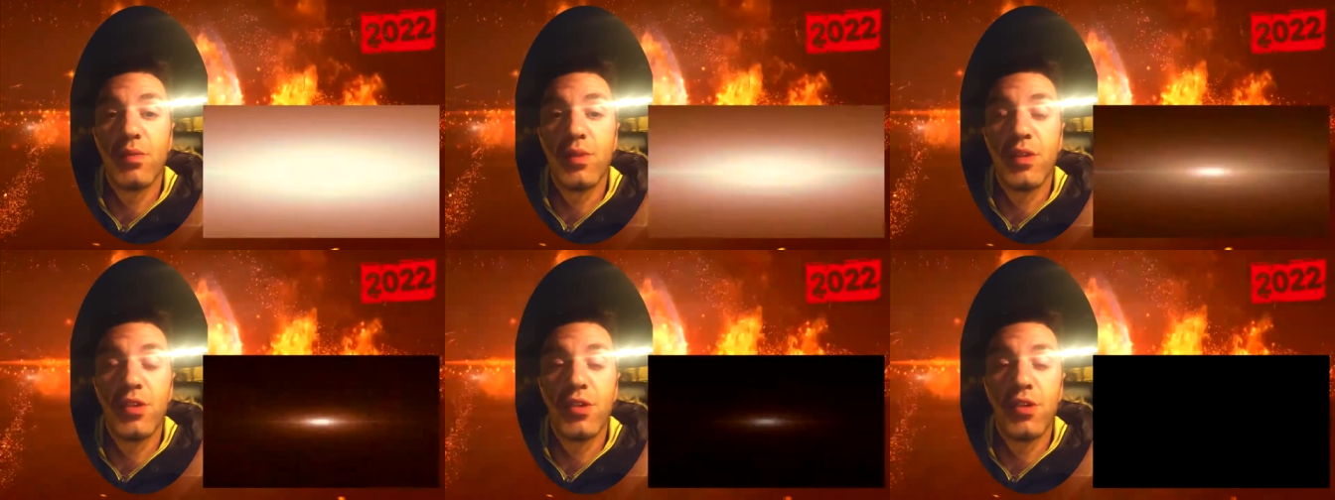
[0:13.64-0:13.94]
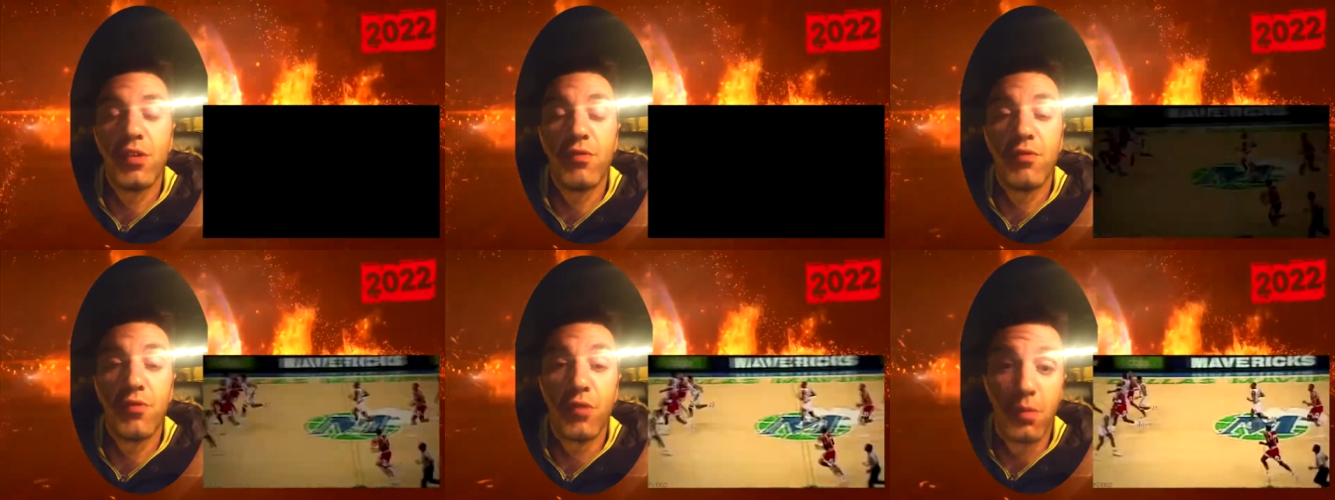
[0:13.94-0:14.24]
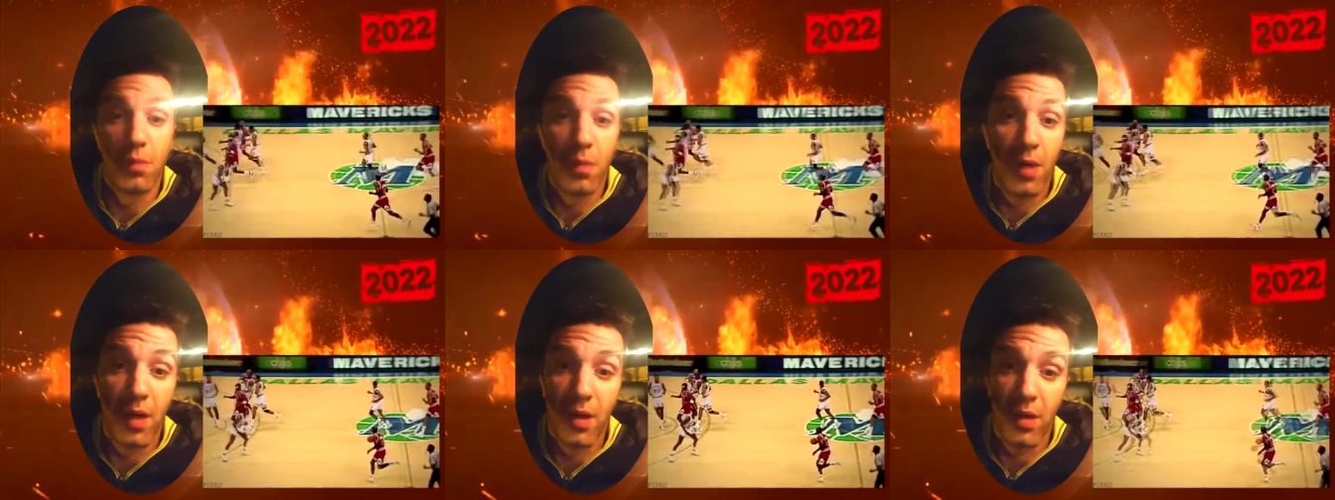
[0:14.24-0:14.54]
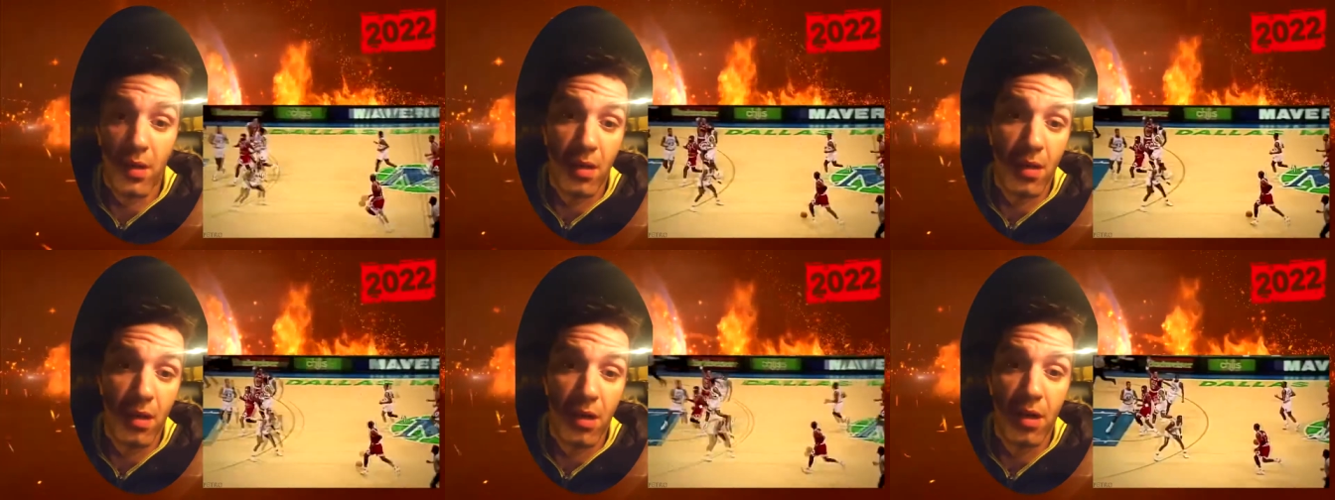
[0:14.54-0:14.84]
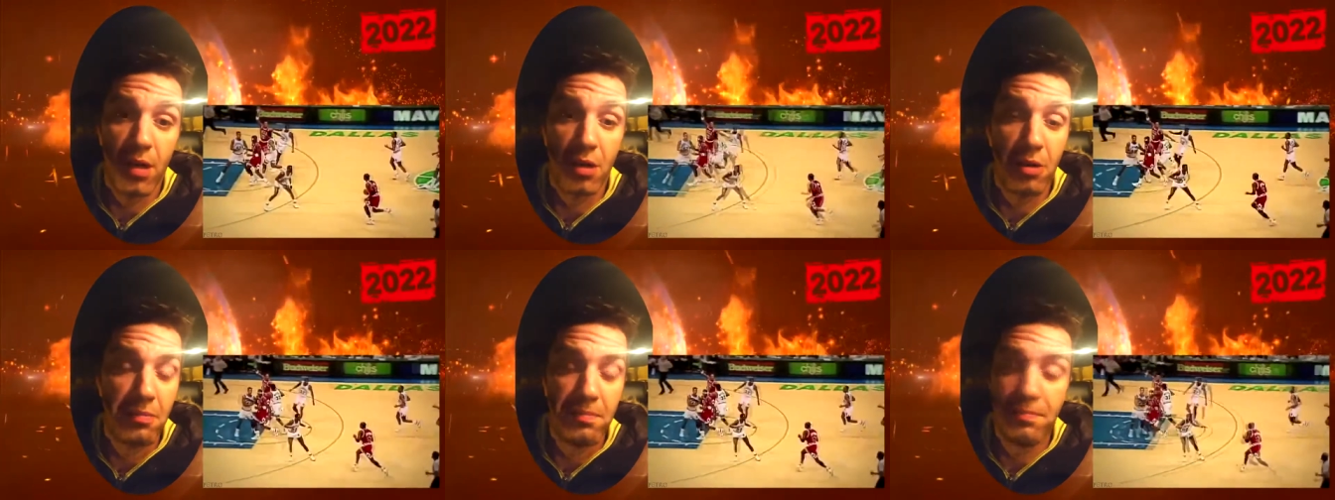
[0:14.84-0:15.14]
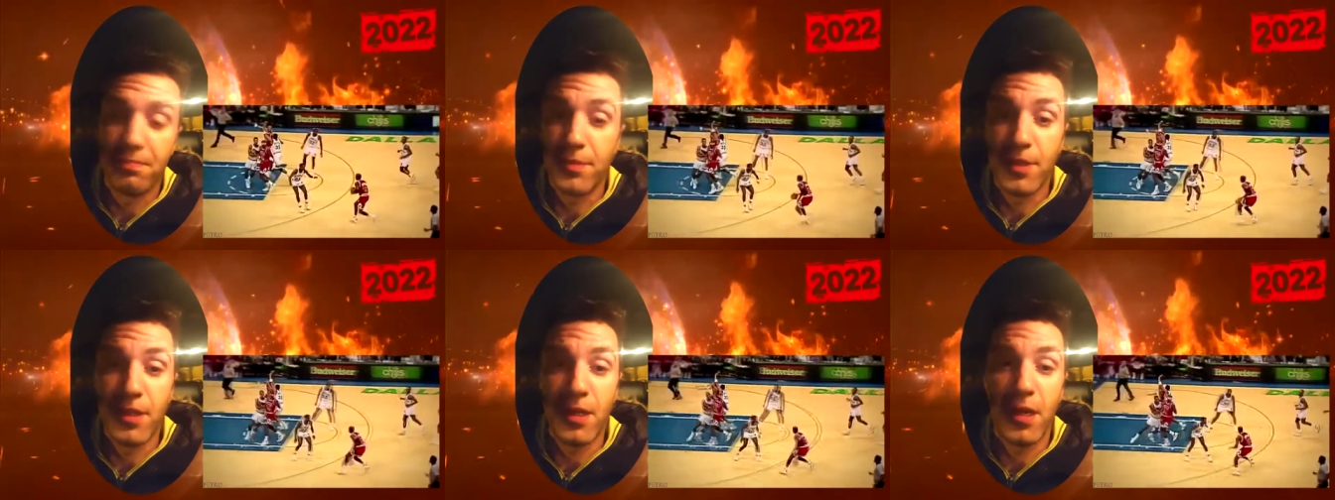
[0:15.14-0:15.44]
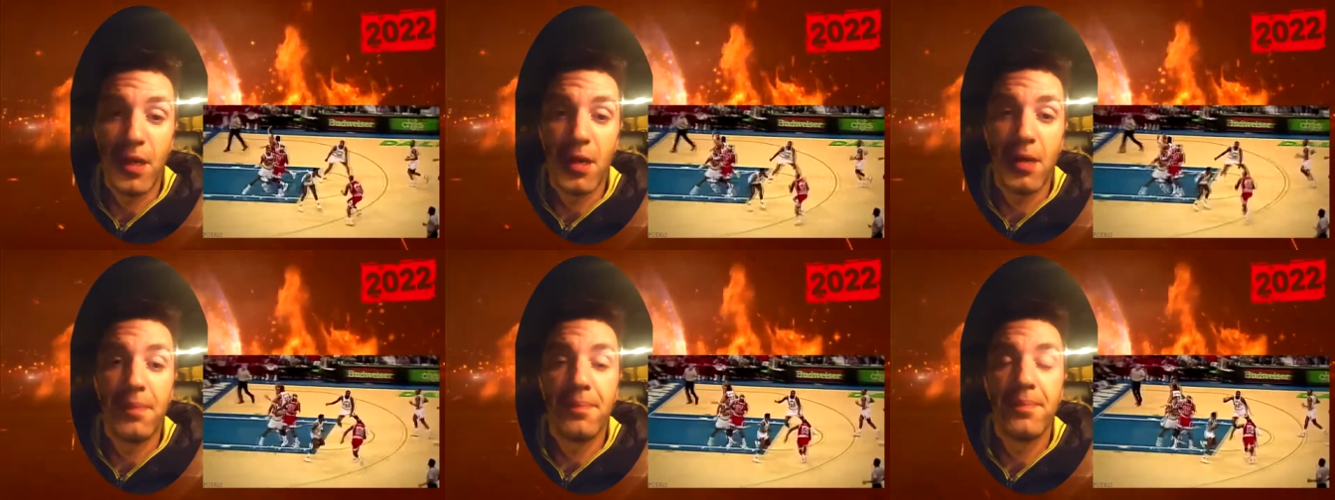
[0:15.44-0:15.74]
video from my car,
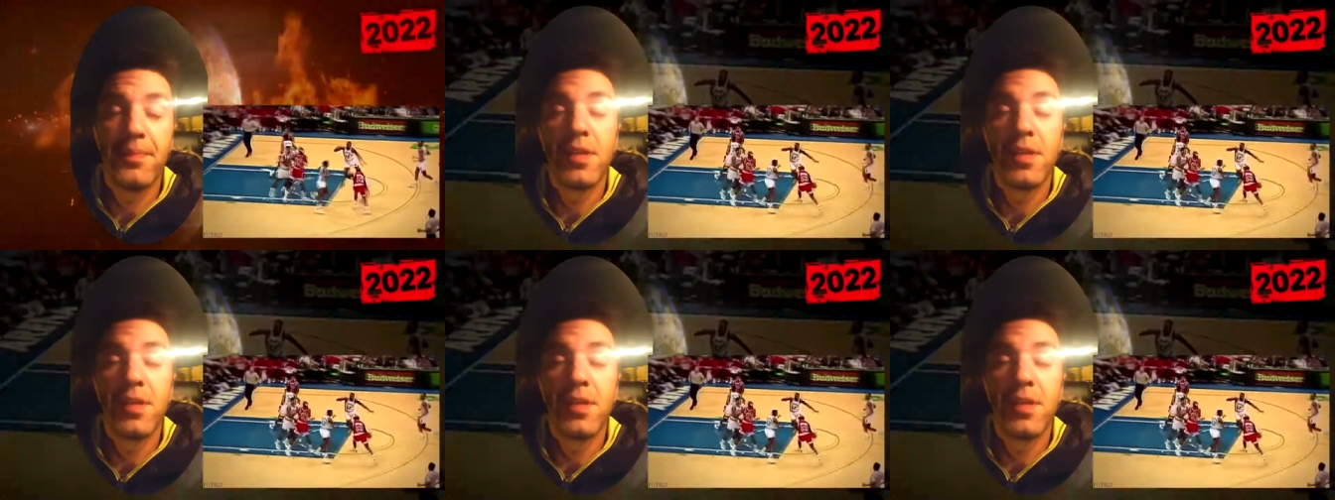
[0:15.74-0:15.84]
yeah.